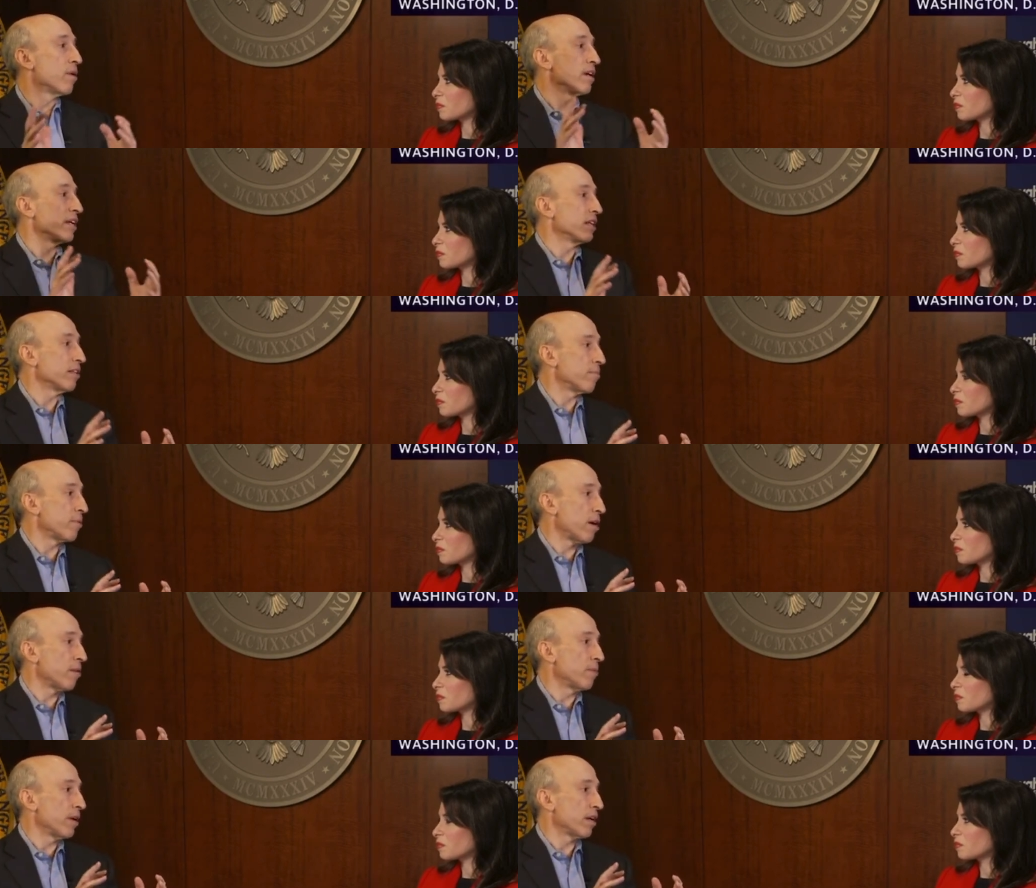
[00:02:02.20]
Speaker 1: money in the
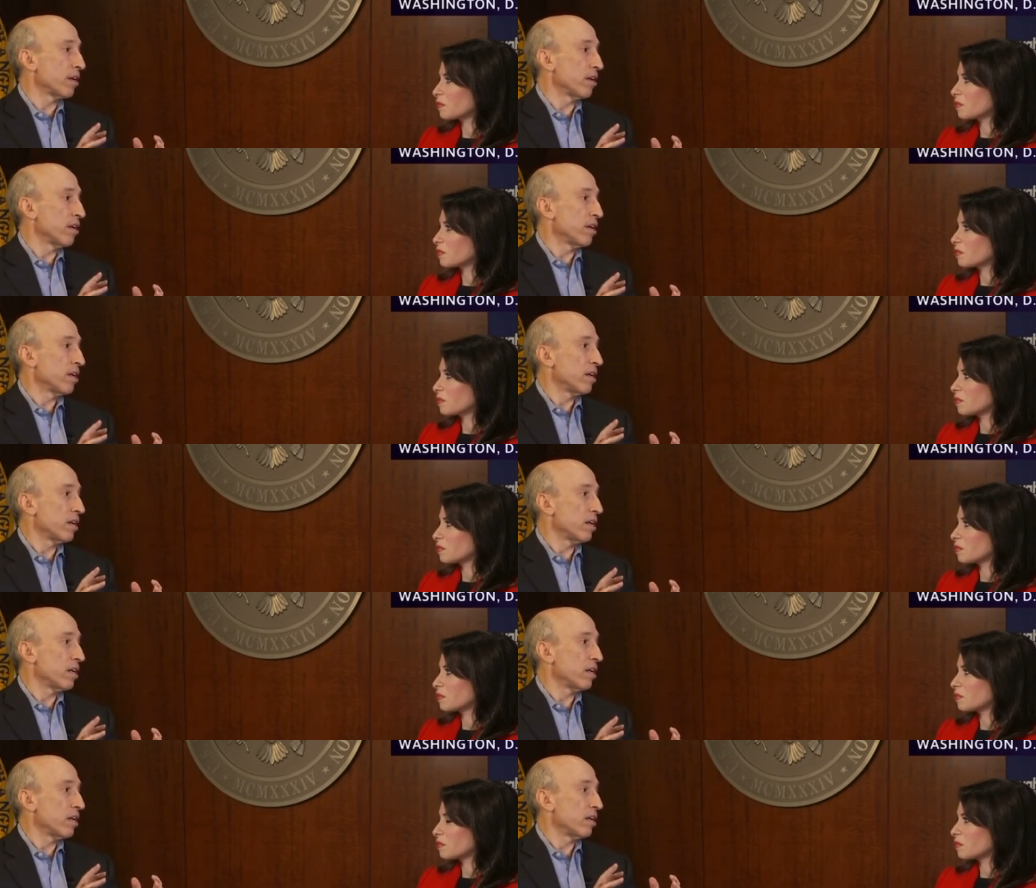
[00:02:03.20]
public,
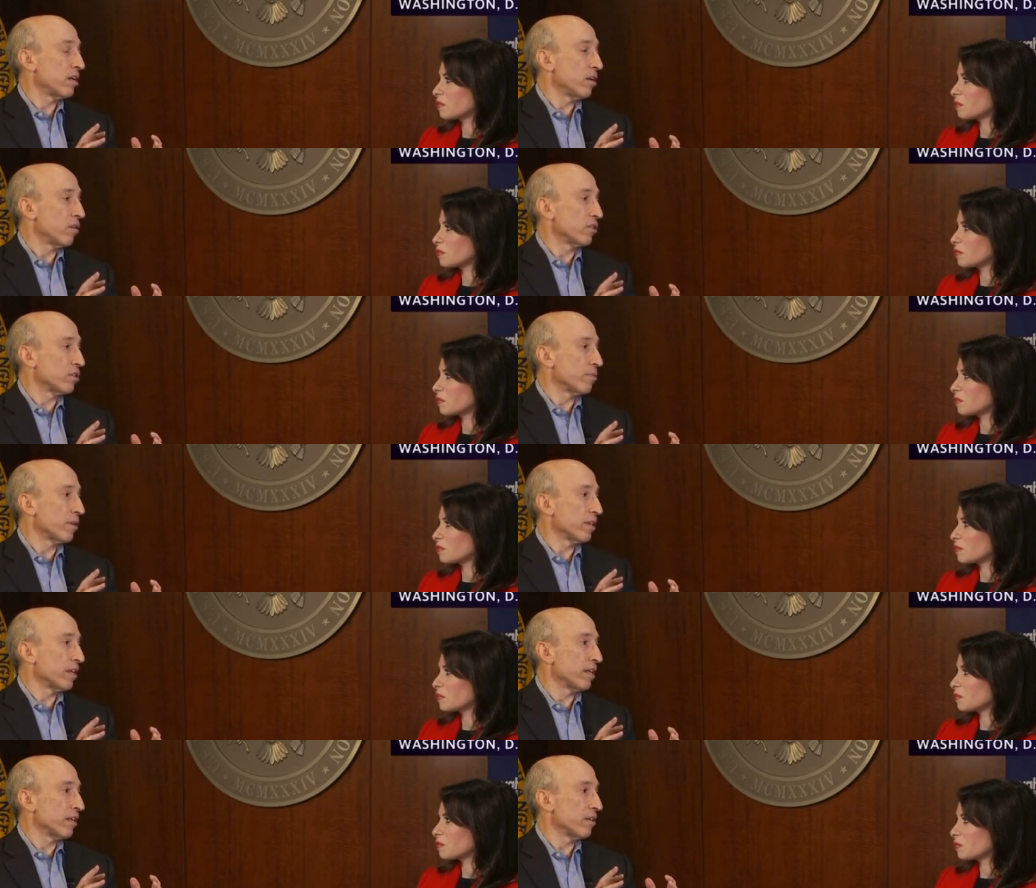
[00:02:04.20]
uh,
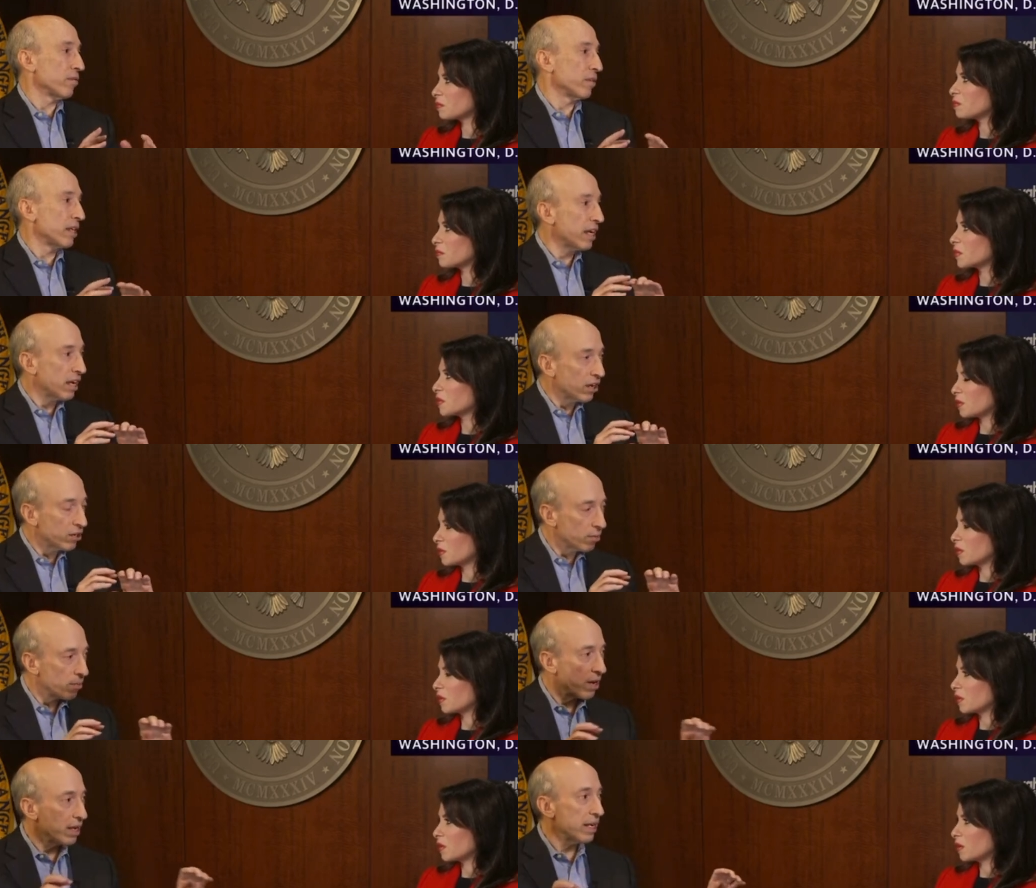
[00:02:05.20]
ultimately. We can't
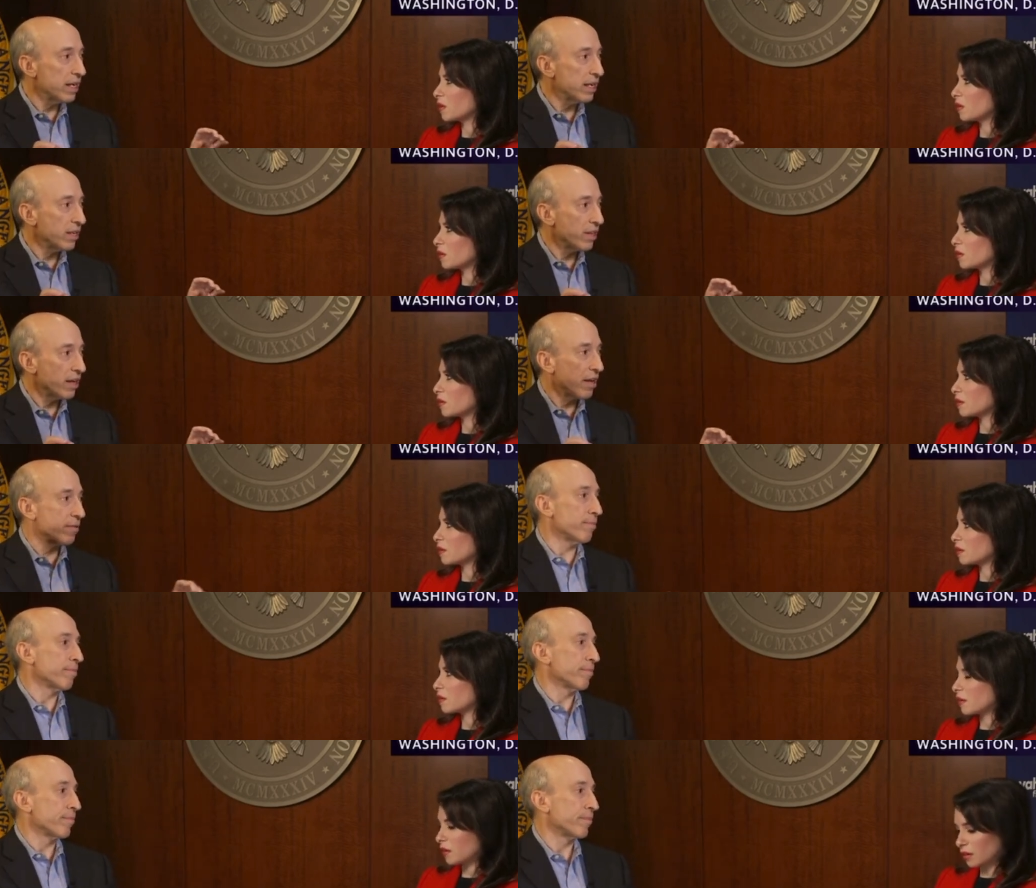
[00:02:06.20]
undermine any of that.
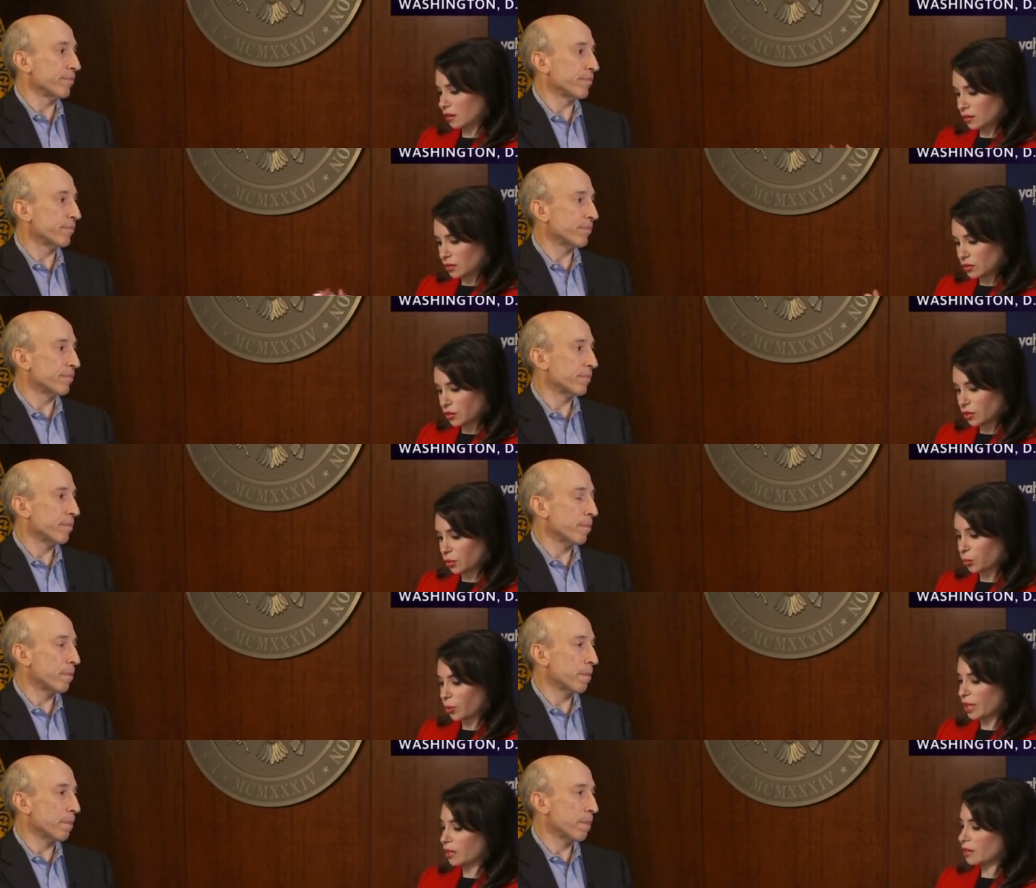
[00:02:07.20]
Speaker 2: To your
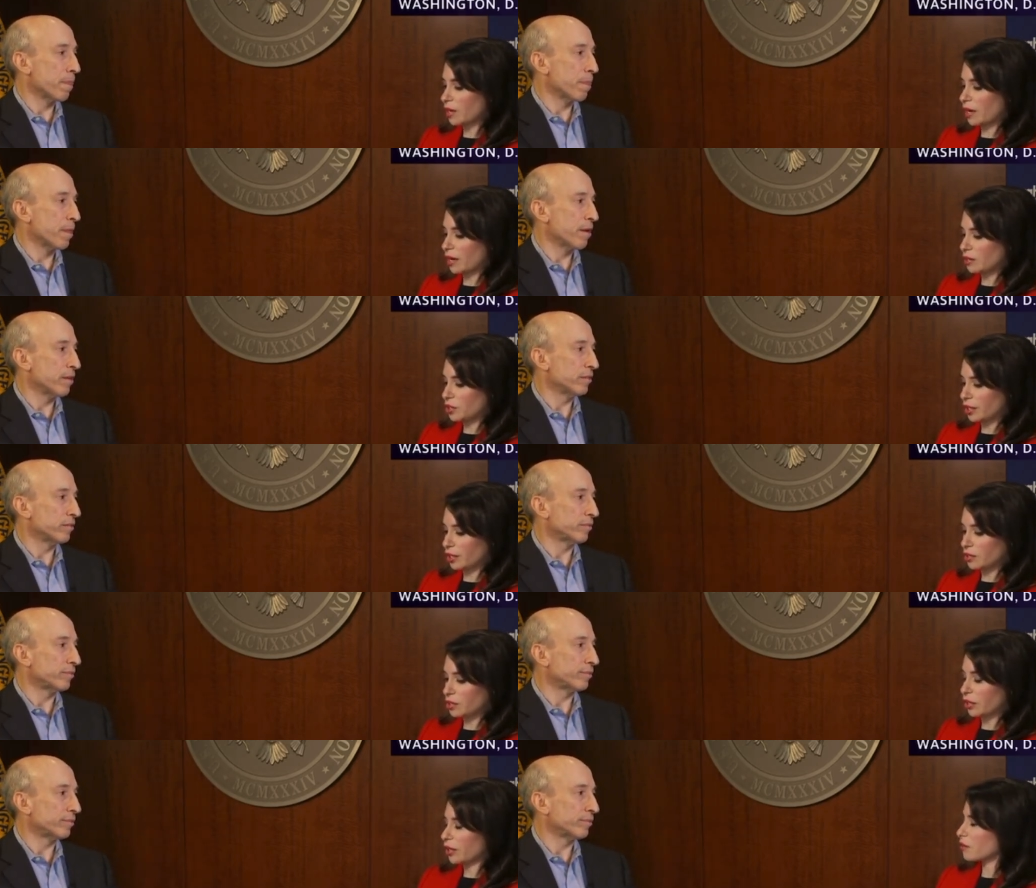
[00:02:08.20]
point, uh, Chair
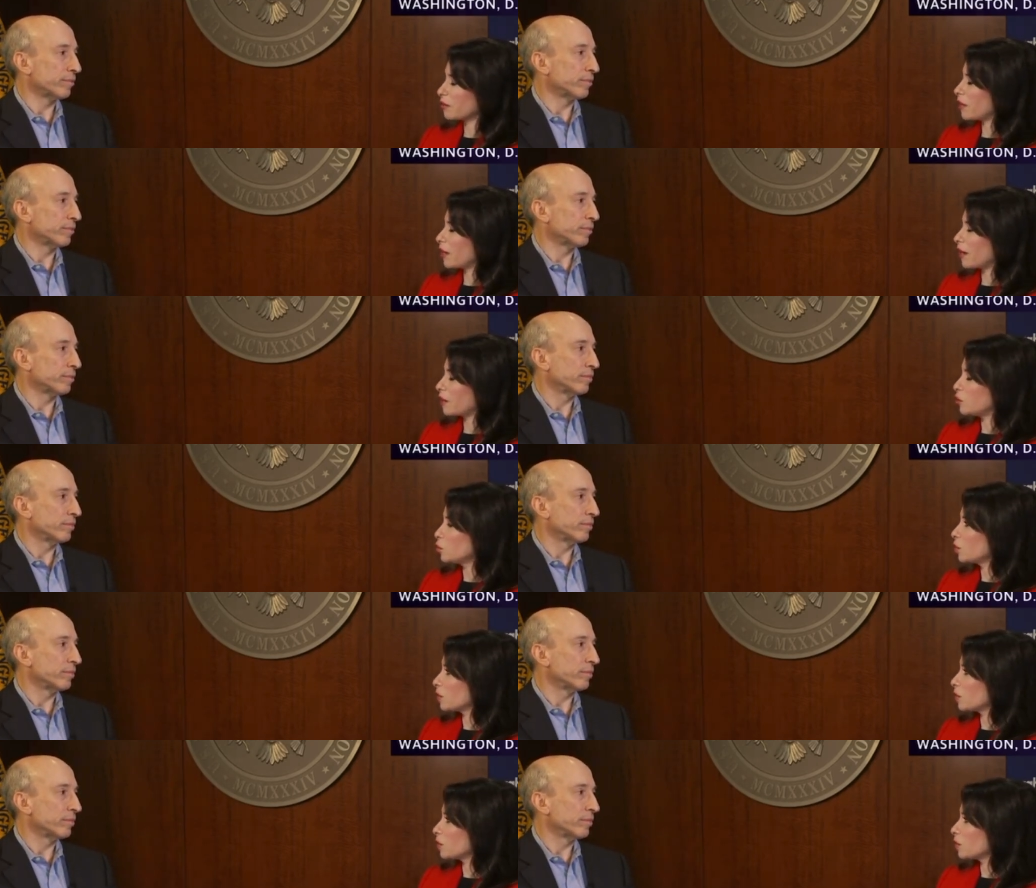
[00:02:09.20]
Gensler, a new